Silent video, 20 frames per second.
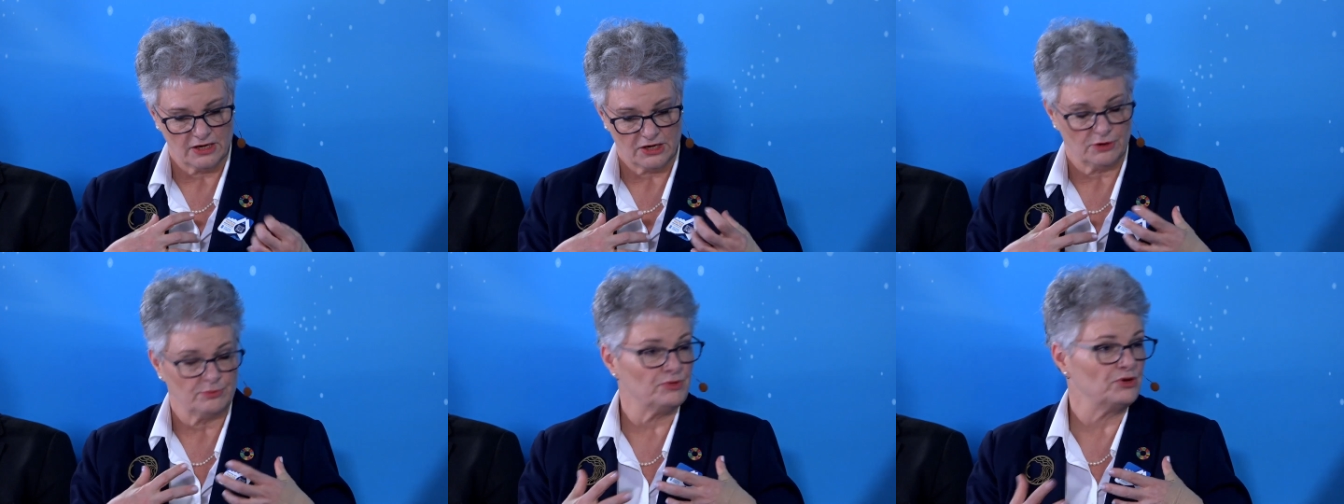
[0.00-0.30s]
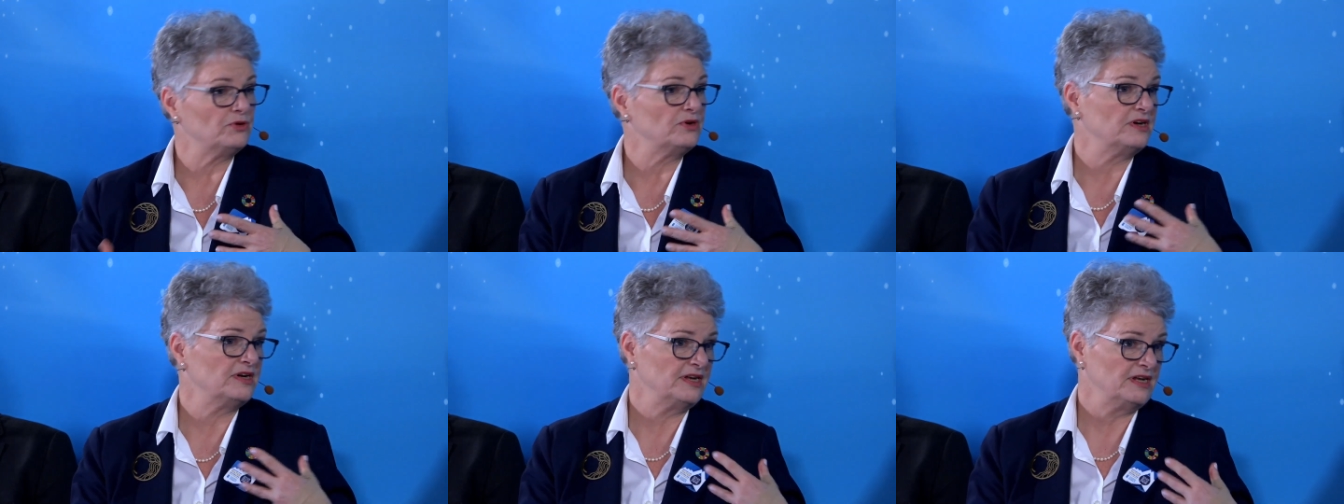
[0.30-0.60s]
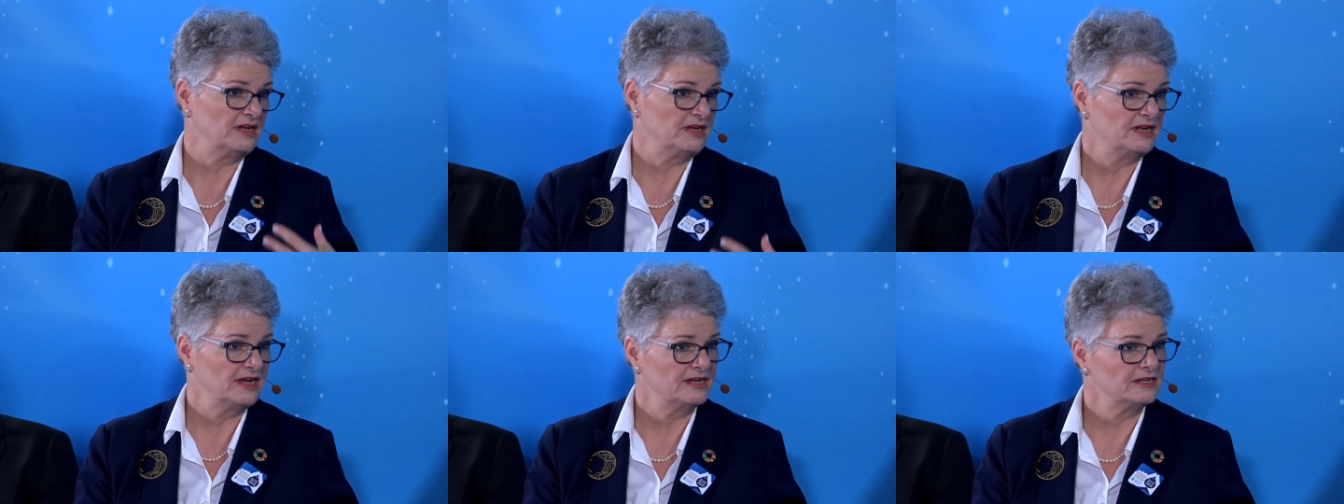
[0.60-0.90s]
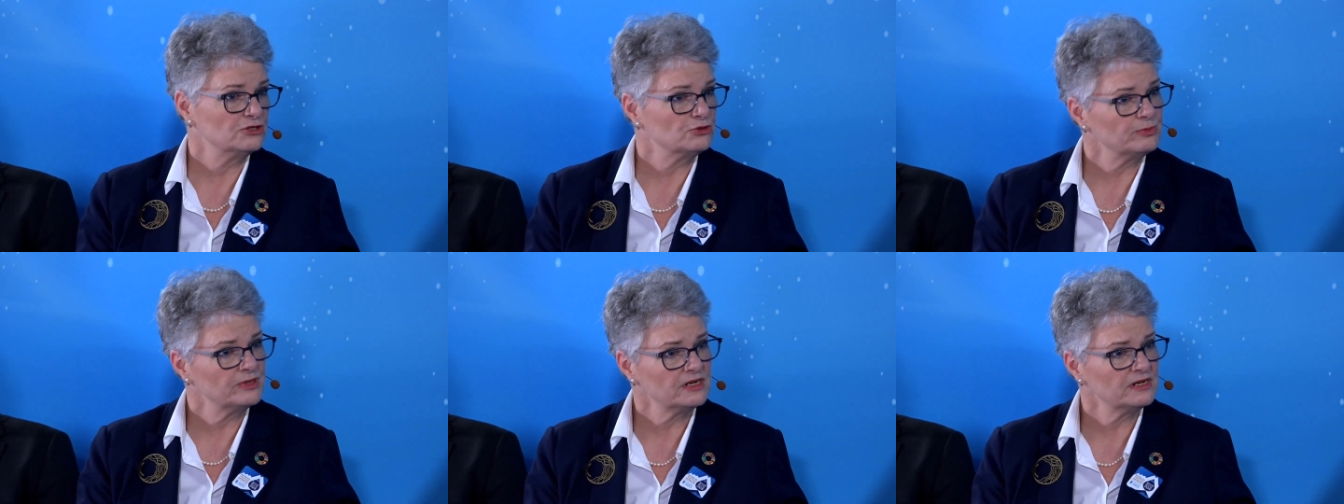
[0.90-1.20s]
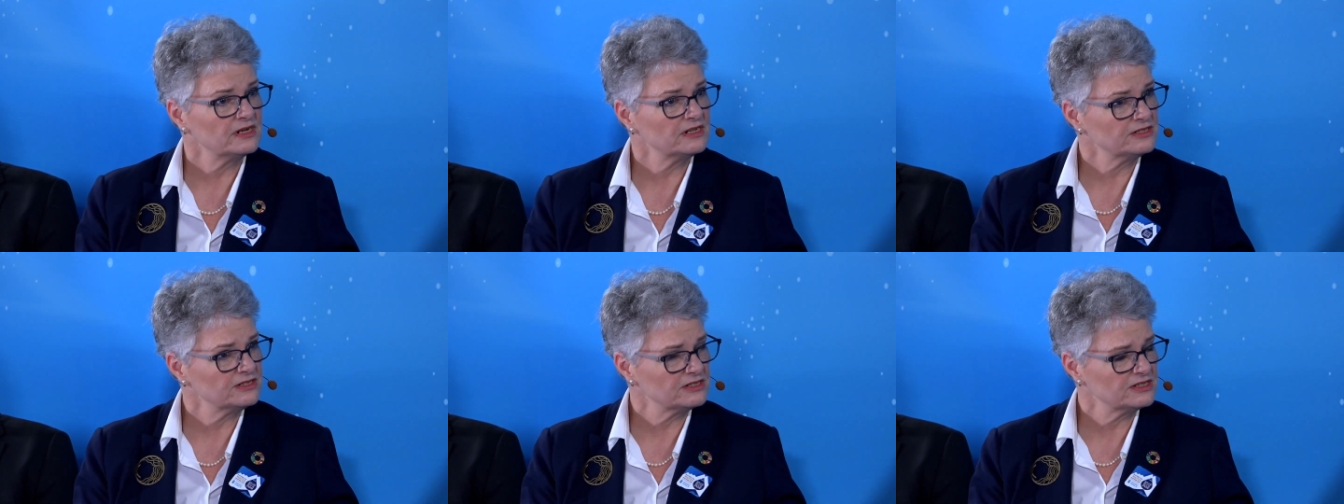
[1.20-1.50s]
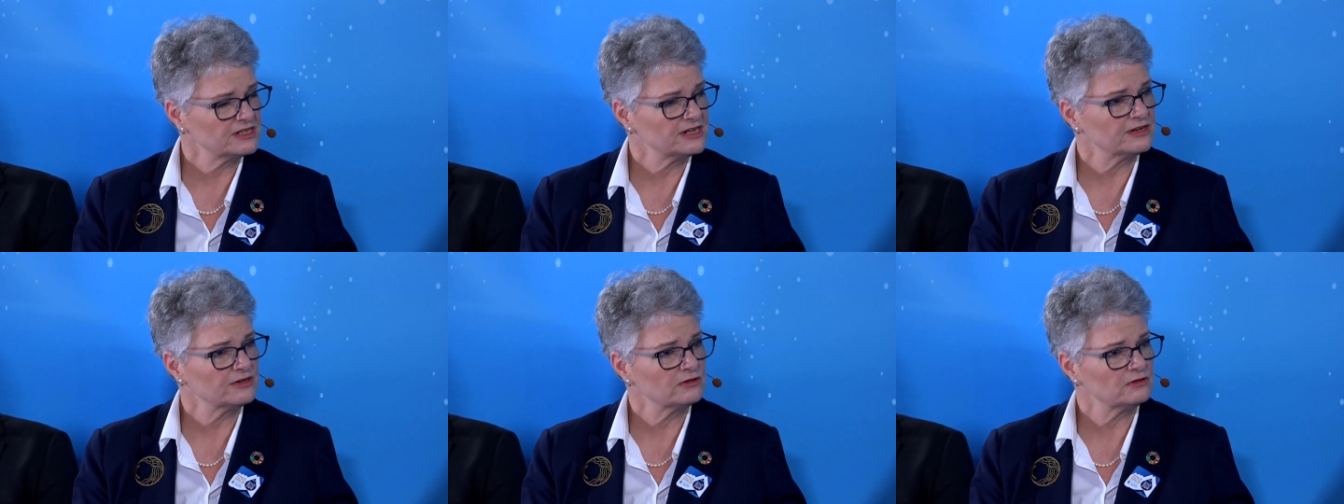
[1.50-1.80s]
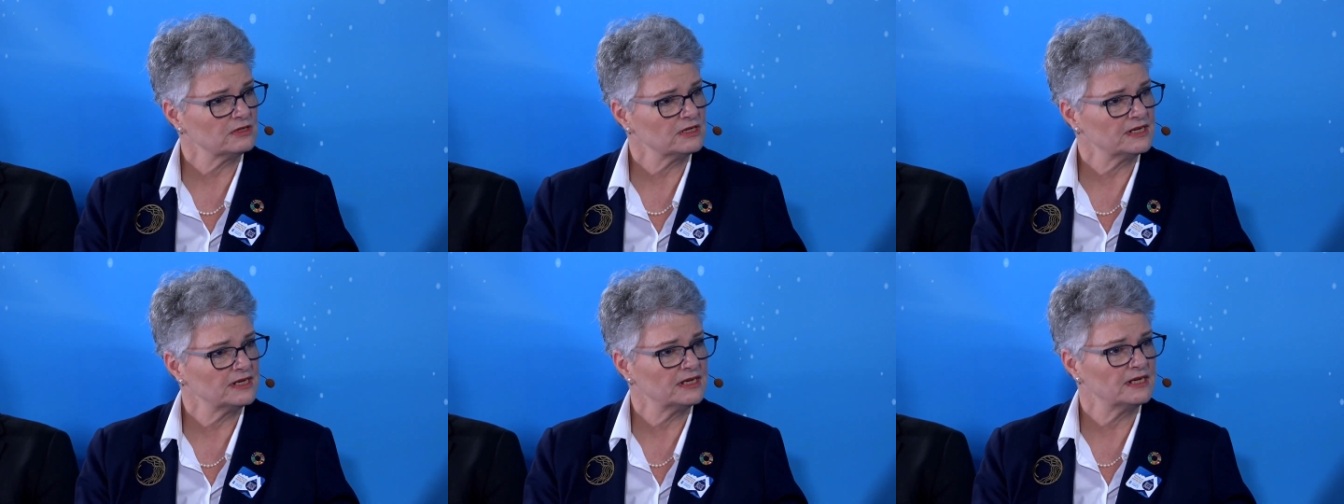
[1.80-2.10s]
community engagement
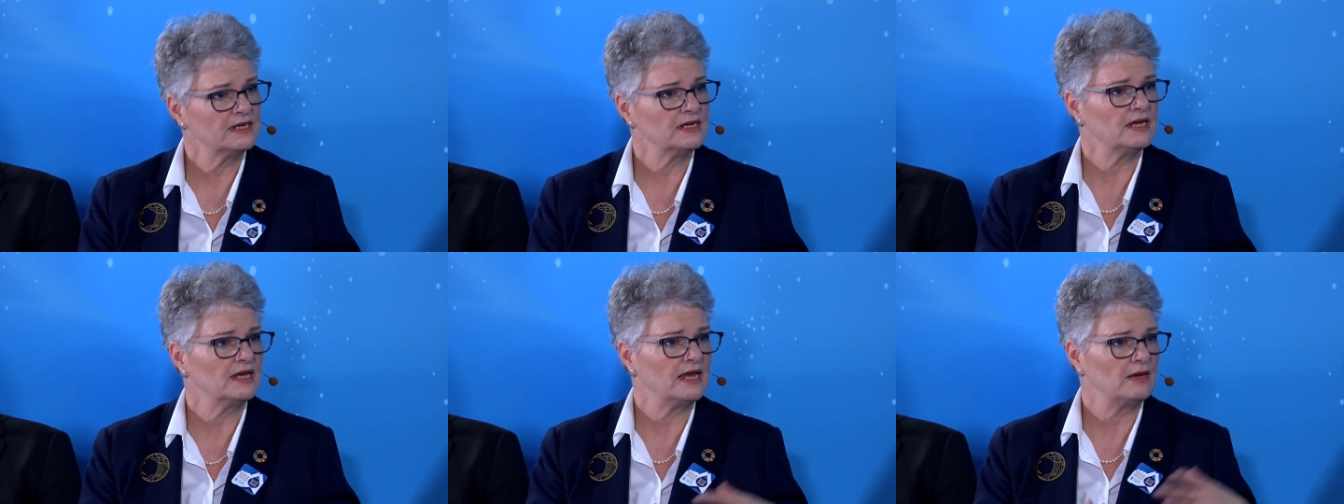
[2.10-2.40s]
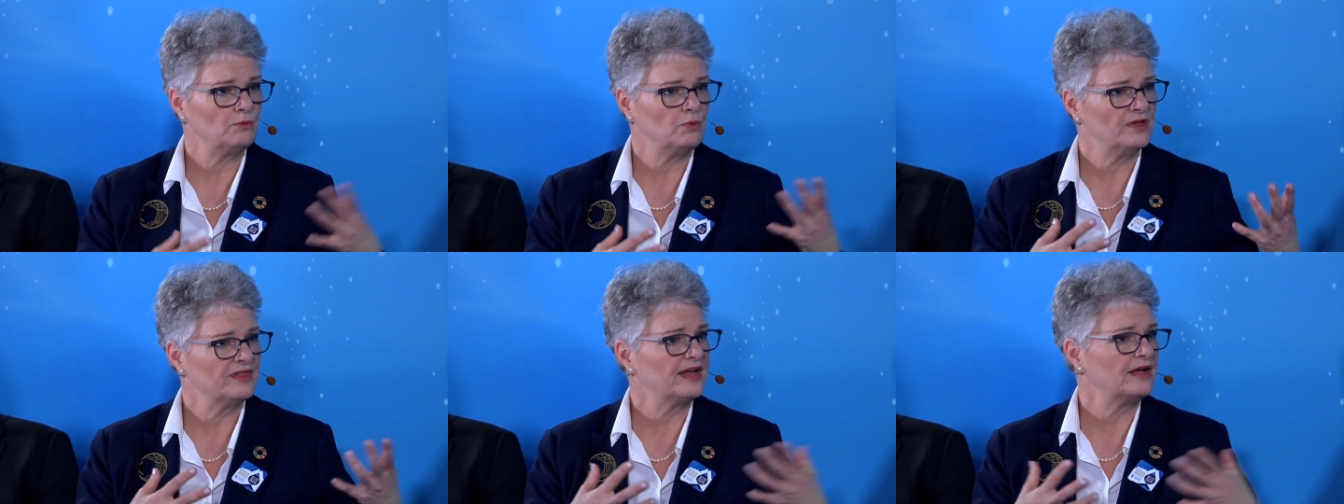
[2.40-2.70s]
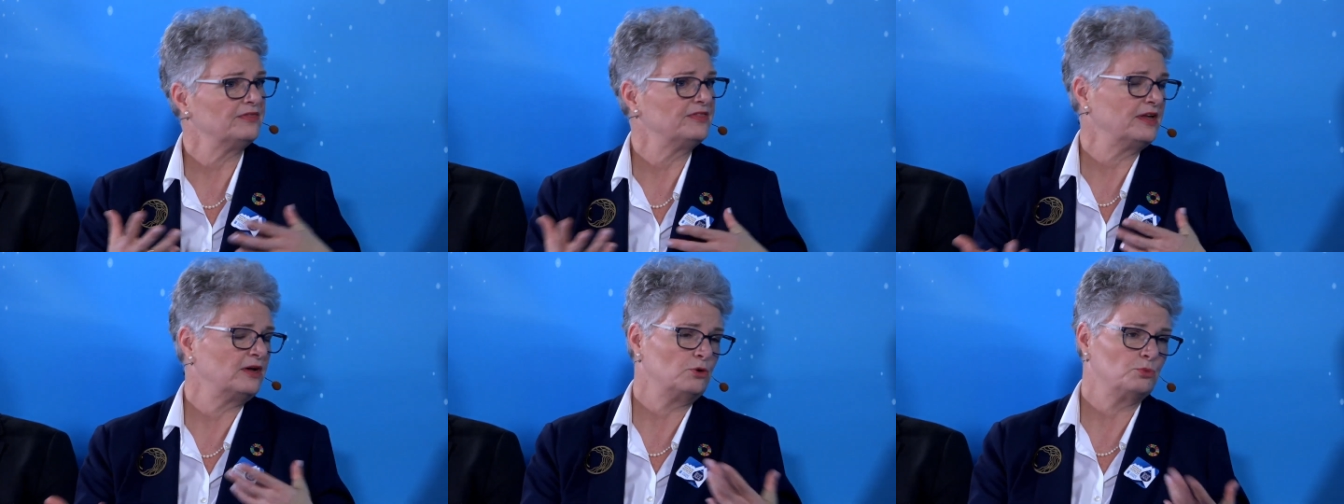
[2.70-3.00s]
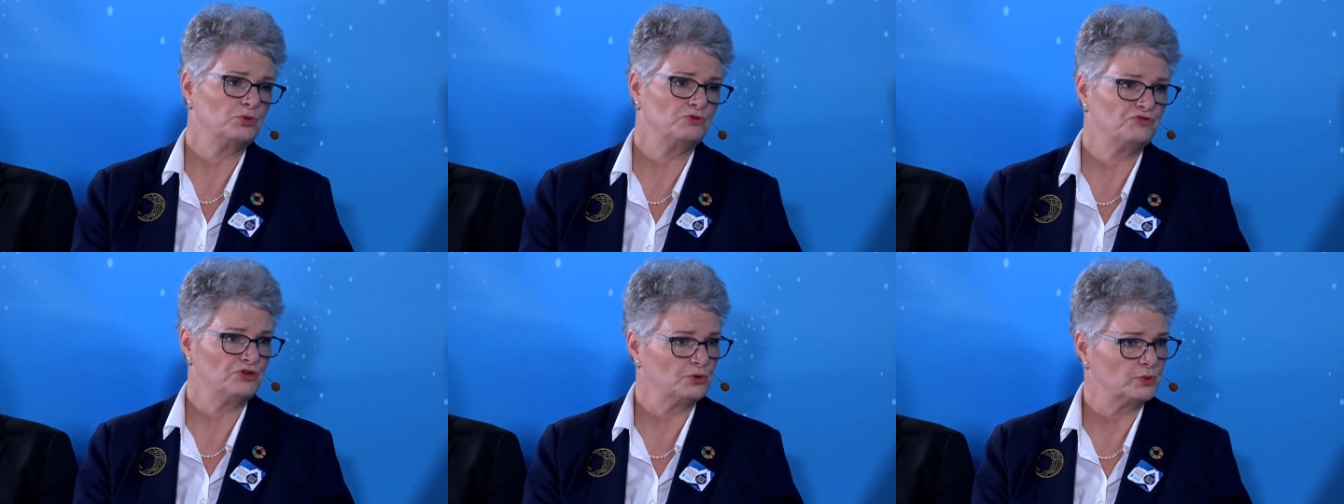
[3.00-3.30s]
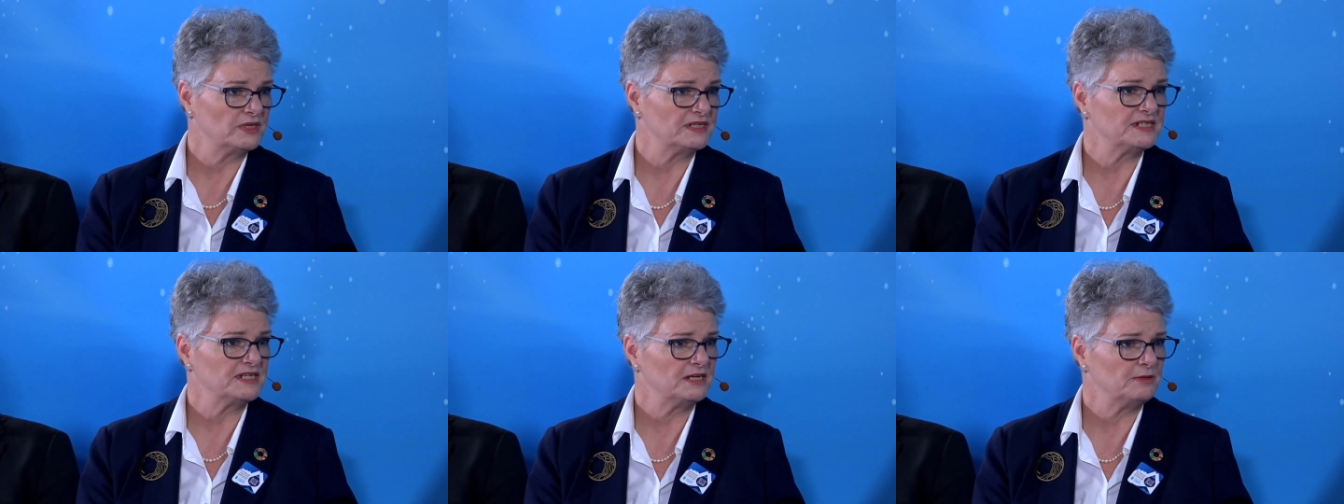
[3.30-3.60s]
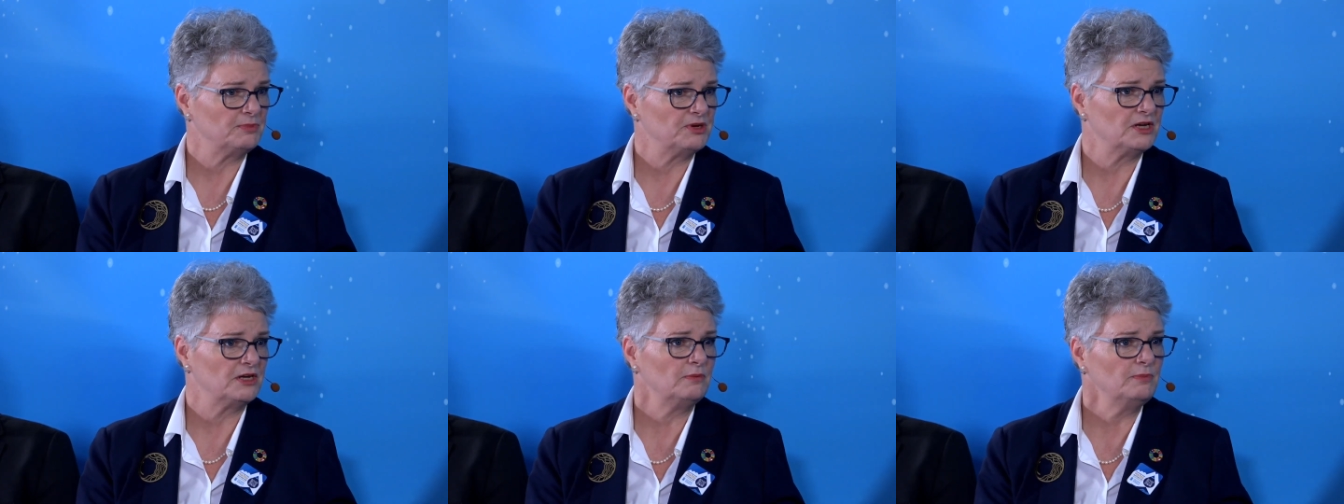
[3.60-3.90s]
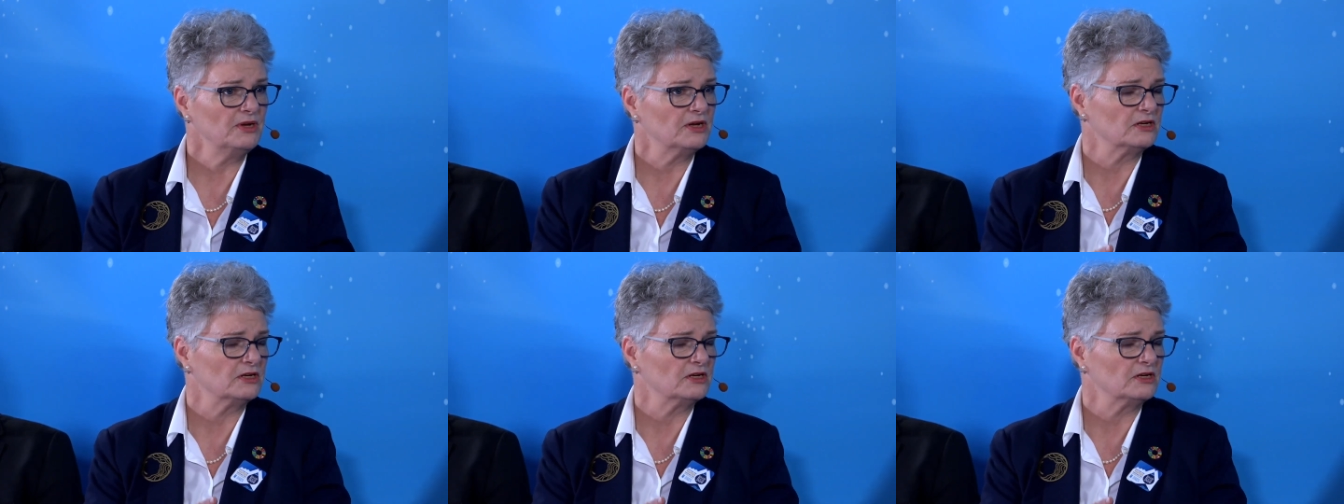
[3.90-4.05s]
necessarily without the help of UNDP,